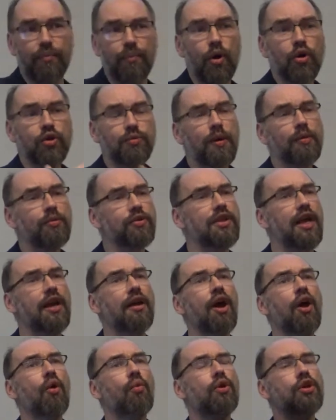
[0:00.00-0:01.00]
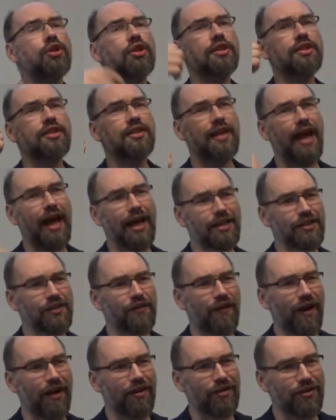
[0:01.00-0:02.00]
Most people say we should
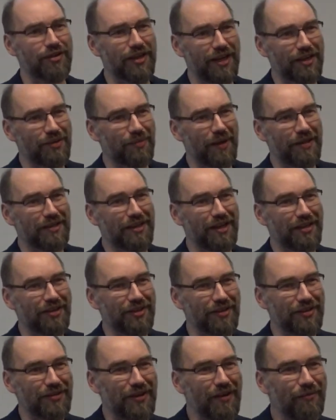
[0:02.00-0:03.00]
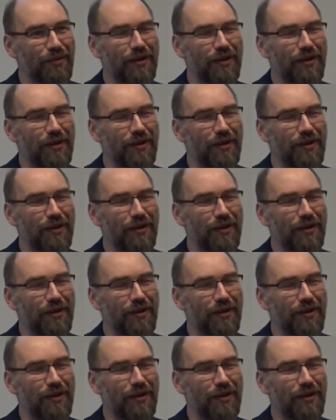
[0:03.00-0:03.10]
satisfy those expectations, right?